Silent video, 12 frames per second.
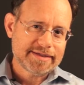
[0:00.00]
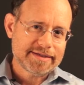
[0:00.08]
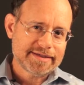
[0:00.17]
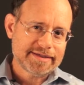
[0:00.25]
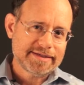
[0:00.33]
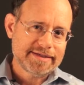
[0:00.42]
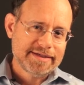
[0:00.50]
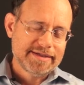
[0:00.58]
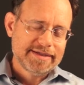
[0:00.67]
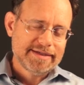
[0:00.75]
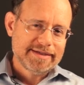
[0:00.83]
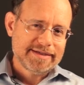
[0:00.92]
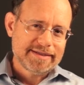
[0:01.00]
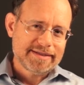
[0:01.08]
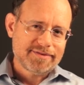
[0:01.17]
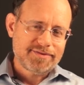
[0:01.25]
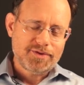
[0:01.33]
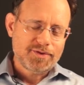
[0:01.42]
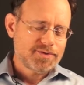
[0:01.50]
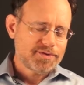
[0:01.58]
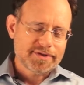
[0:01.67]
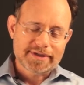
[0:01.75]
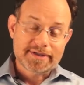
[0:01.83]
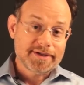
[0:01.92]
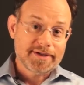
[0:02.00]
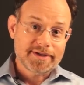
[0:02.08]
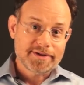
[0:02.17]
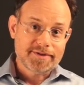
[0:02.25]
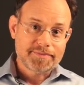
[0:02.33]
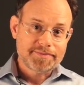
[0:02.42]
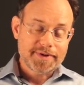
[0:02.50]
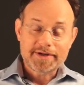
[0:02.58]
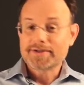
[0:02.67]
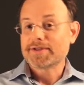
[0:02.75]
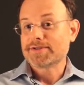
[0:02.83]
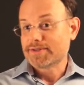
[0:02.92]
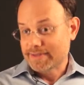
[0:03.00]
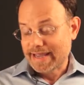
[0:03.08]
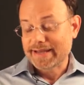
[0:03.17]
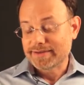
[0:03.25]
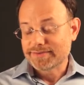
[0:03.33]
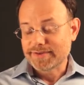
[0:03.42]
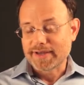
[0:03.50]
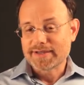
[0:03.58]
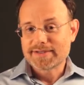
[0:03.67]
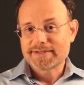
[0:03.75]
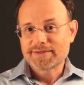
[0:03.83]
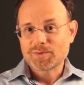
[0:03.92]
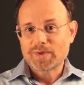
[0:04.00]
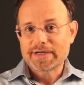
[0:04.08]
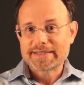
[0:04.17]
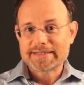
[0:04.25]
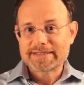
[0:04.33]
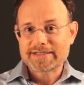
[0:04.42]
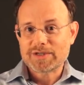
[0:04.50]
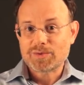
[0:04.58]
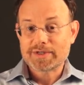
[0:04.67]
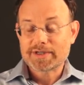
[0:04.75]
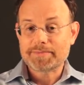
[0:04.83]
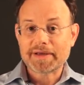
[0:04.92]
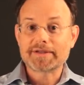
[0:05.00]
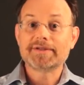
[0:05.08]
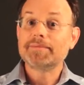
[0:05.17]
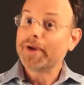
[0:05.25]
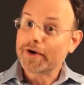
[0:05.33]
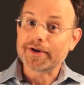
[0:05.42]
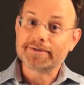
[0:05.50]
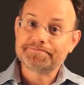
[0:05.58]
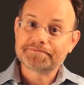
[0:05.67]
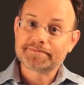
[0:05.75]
that few of her predecessors had to face, was she was expected to marry.